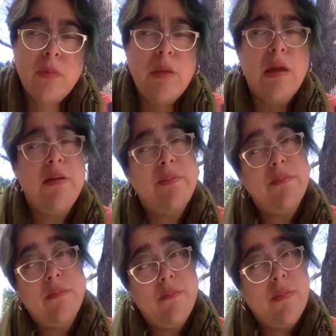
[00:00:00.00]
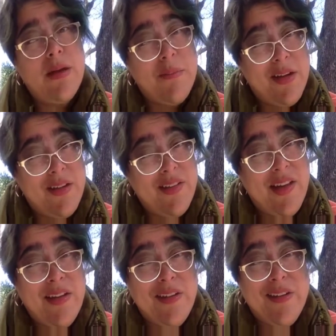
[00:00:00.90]
Now, I'm going to
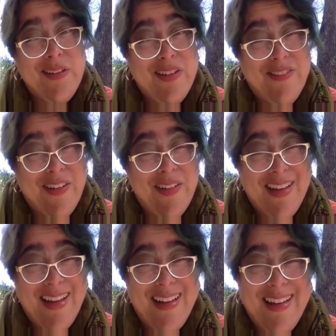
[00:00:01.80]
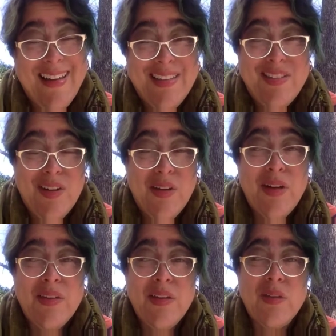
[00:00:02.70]
tell you, you've already got a head start
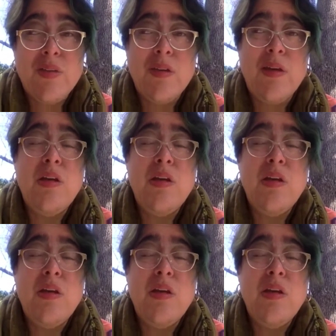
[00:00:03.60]
on this.